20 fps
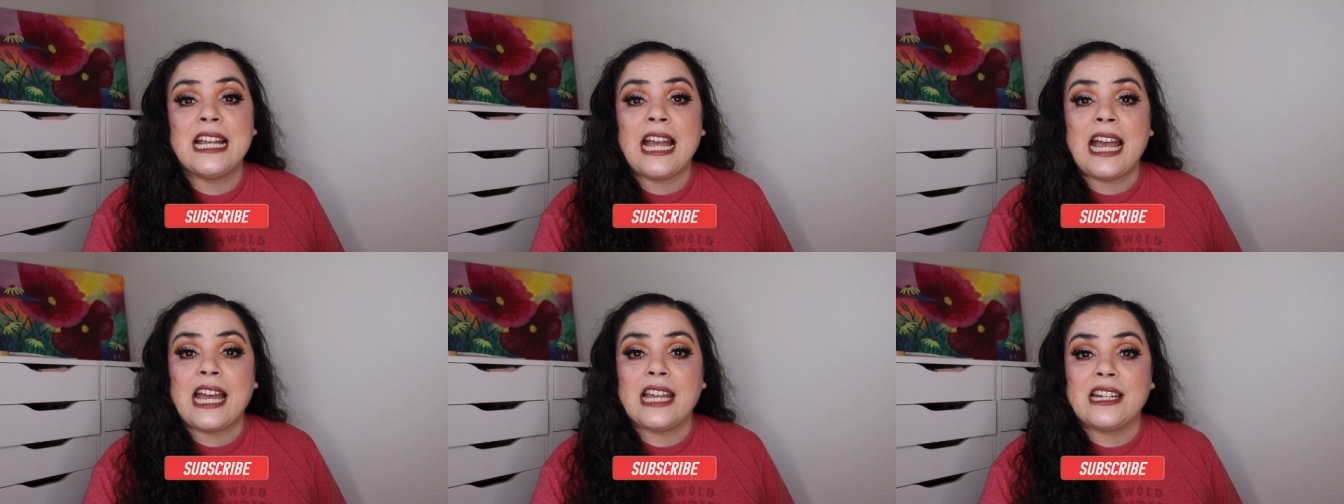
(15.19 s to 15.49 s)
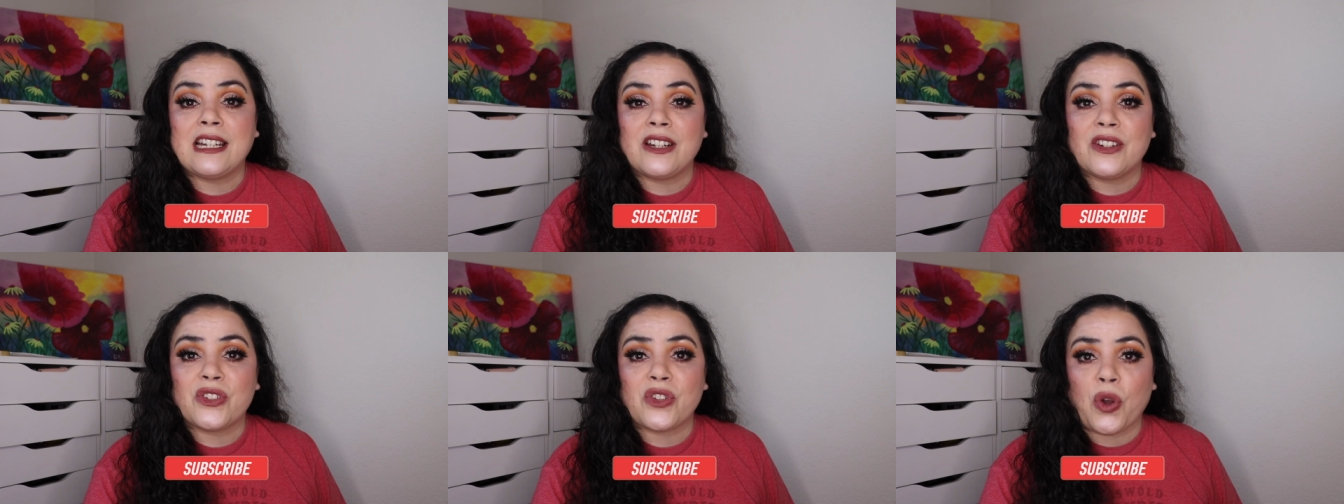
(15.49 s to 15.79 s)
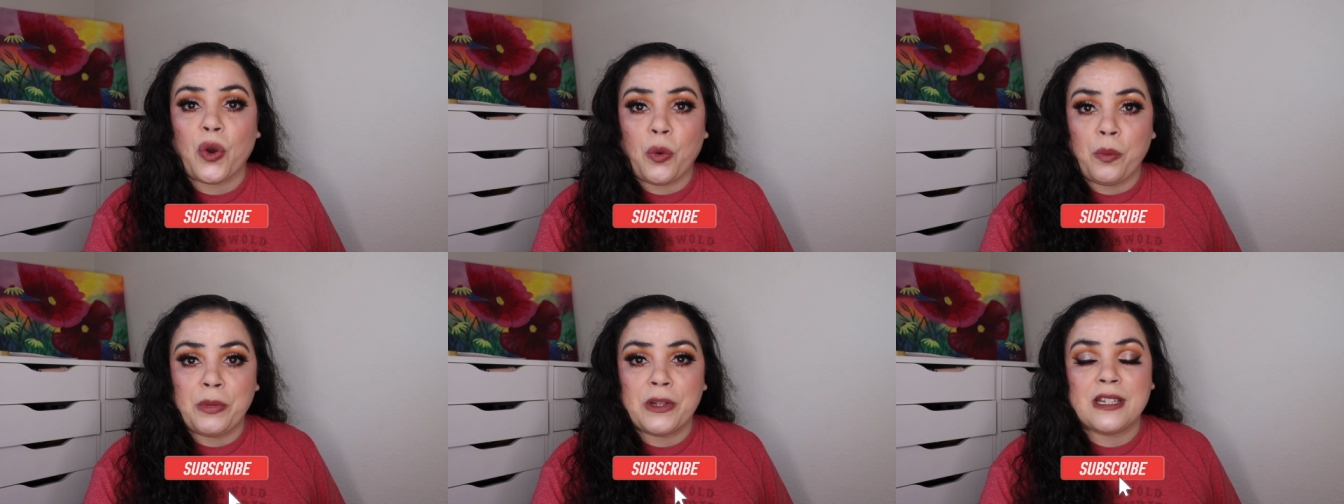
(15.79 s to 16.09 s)
and it is
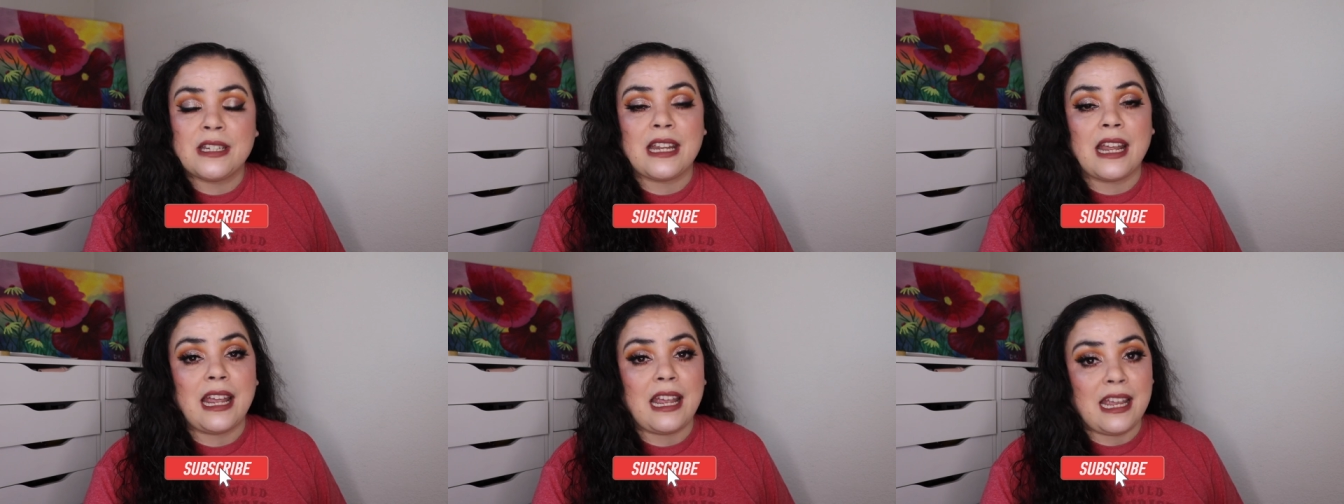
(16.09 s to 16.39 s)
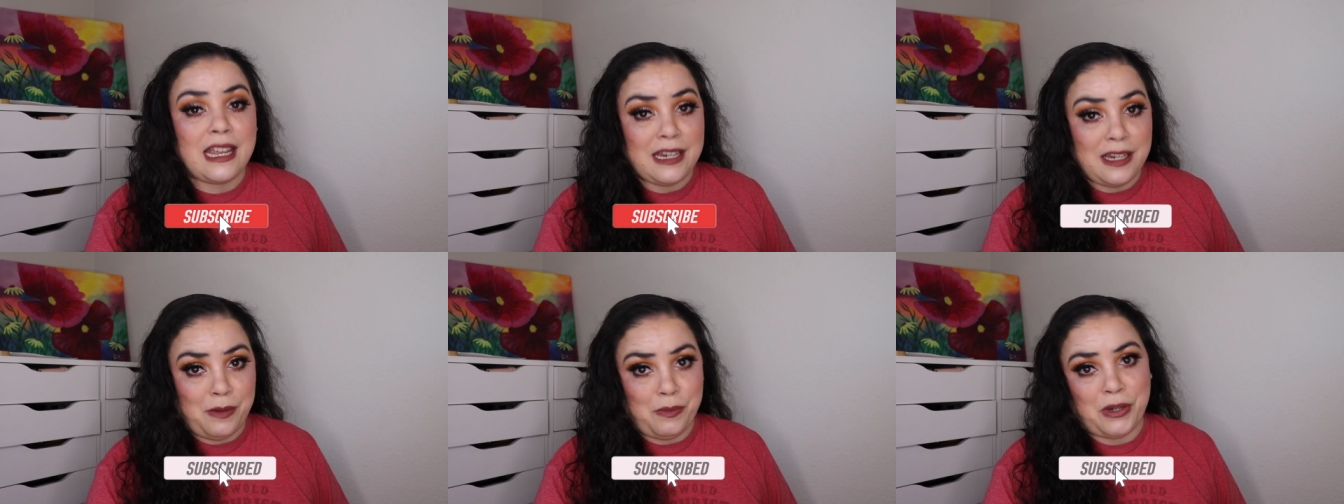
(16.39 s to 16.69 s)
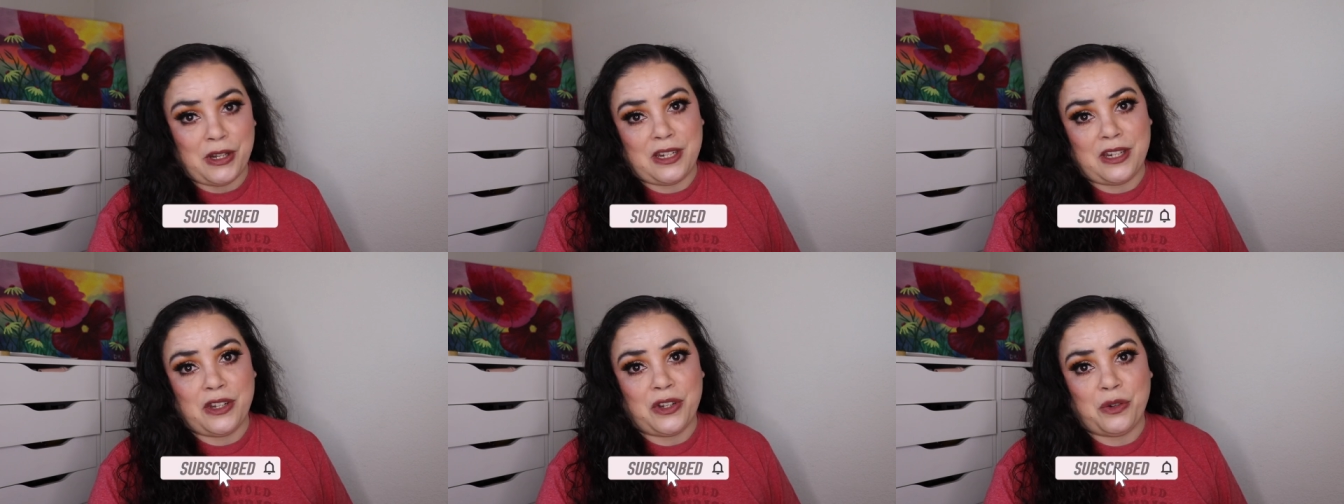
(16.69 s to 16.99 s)
open to
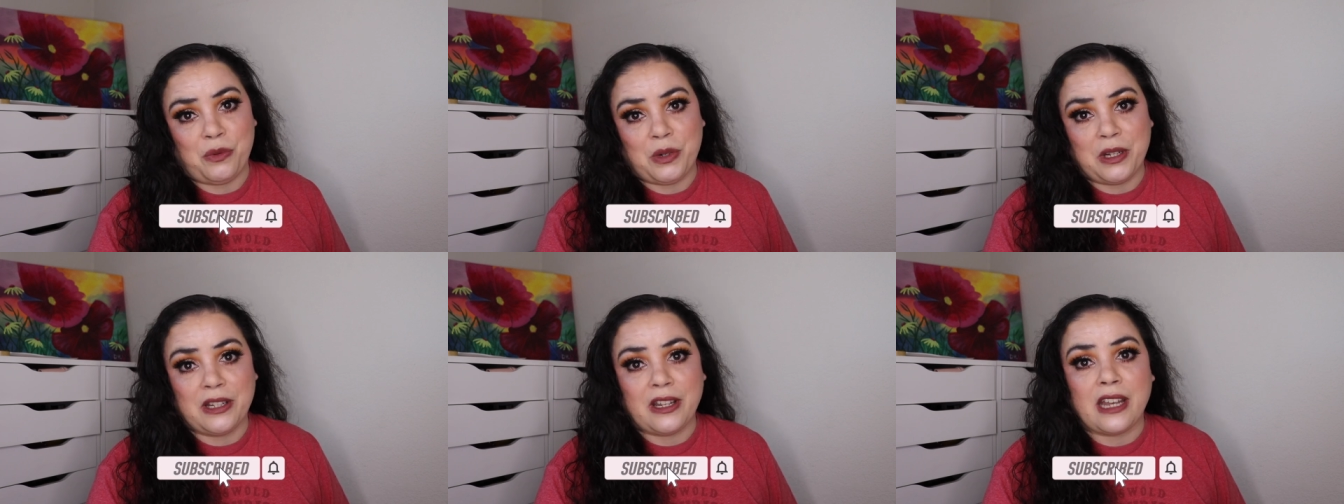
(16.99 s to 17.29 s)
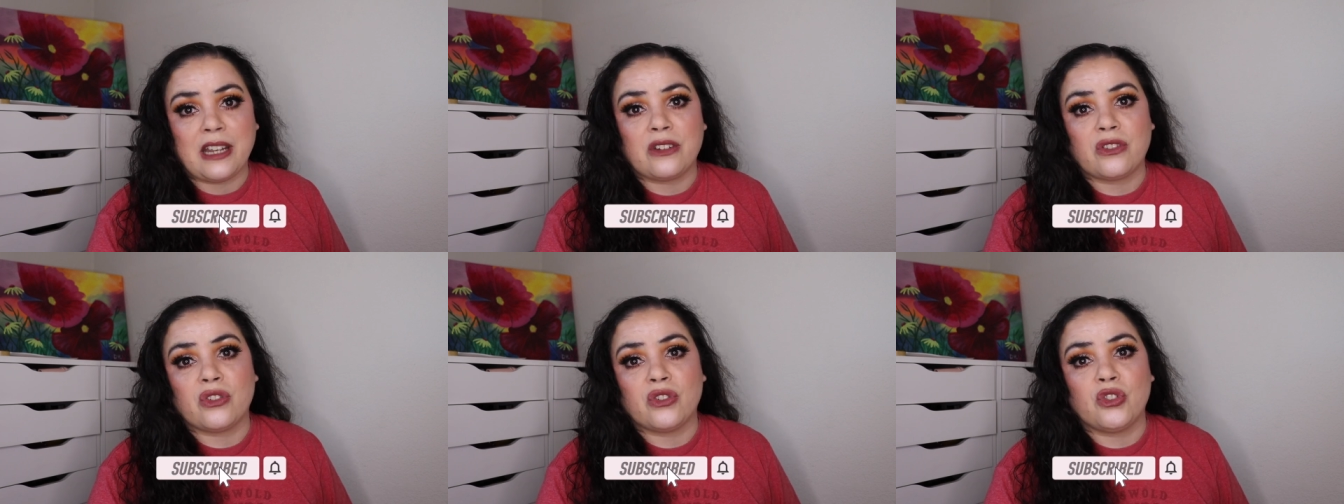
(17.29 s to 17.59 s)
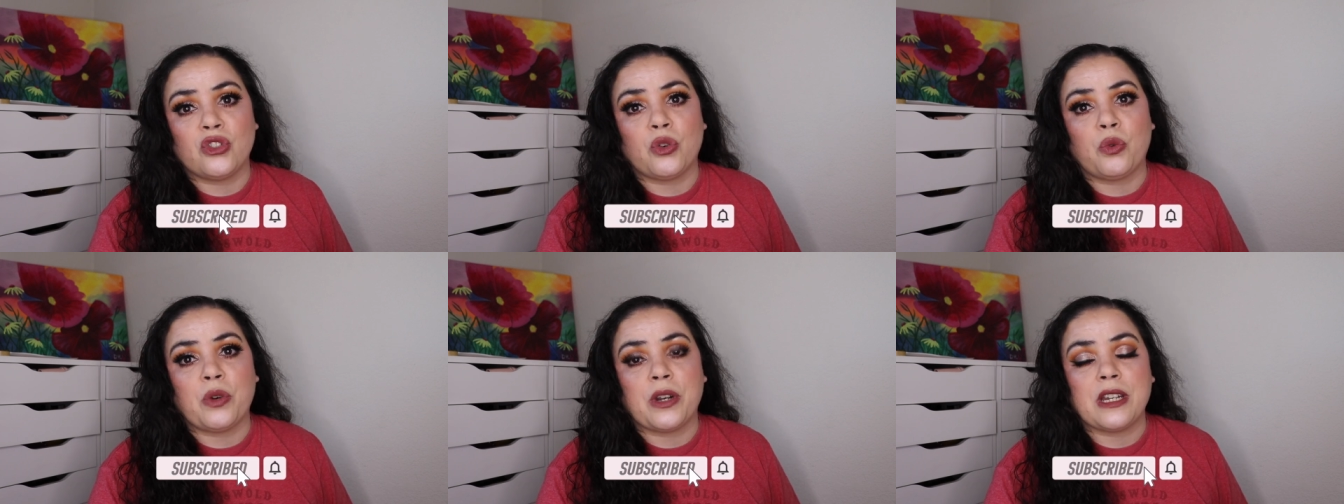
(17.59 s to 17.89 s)
anybody who would like to
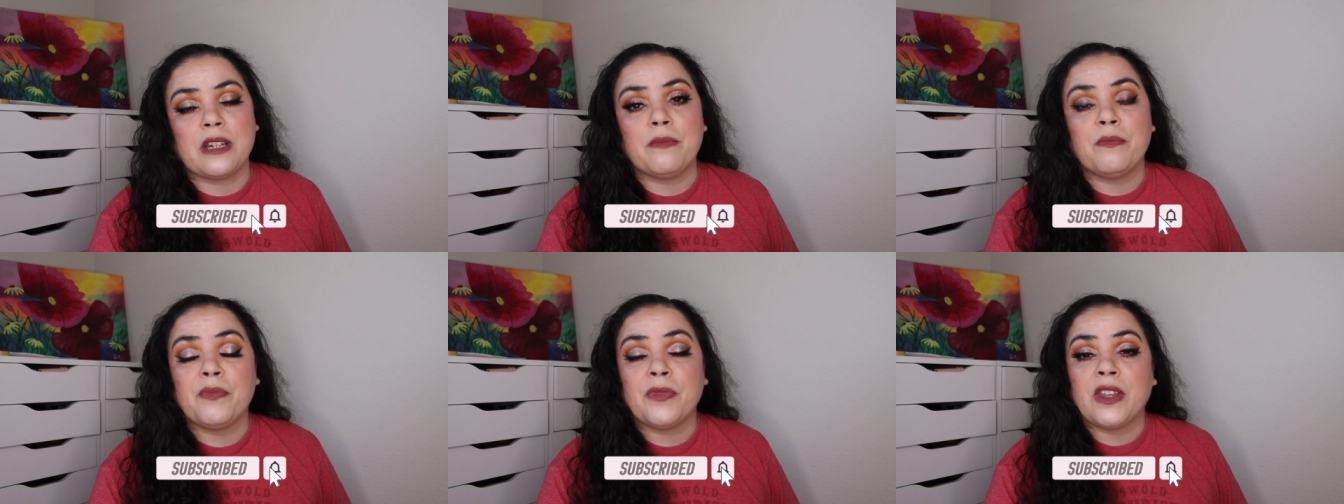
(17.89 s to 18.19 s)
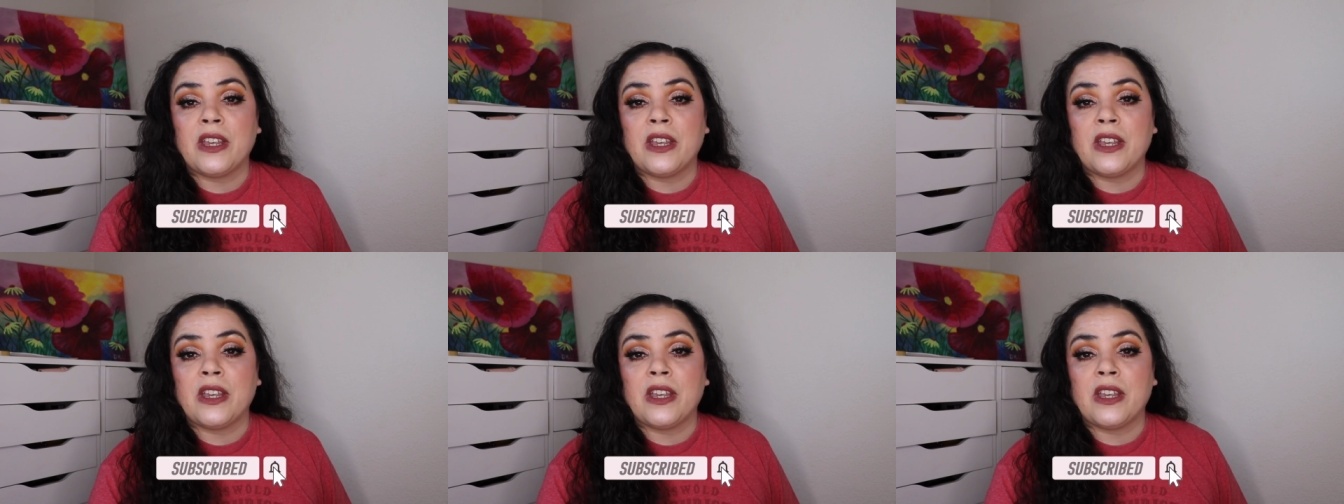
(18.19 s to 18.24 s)
join.